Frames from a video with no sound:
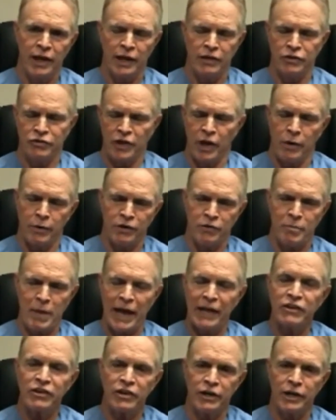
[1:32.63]
And there's always
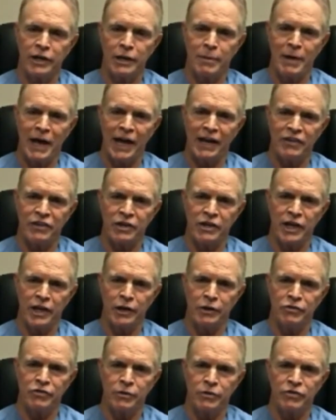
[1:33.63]
bacteria in the back of the
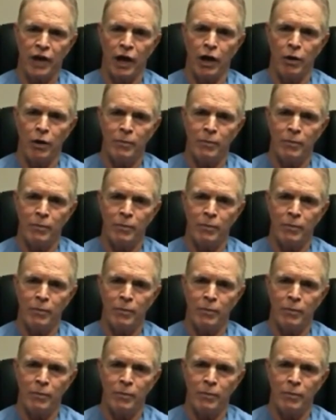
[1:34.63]
nose, so it's